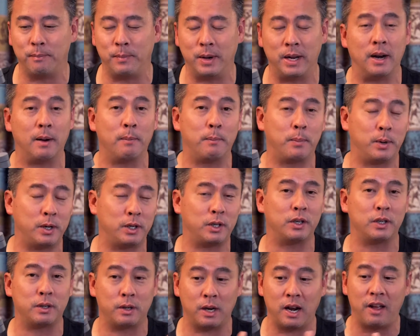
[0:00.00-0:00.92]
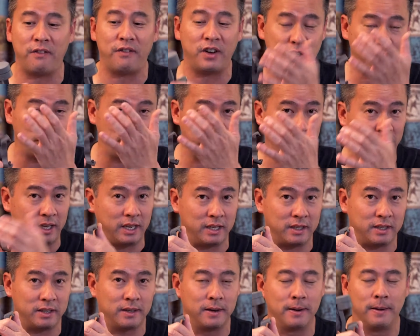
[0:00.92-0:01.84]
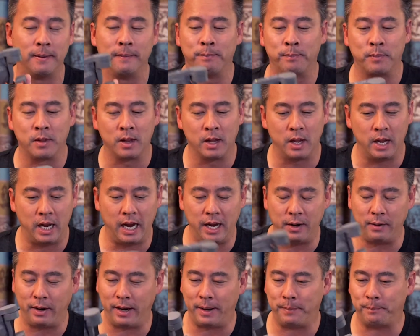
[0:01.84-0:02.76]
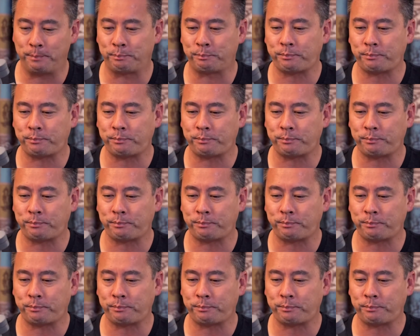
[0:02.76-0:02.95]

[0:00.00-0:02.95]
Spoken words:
But I'm pretty sure it's a lot faster than this. Anyway,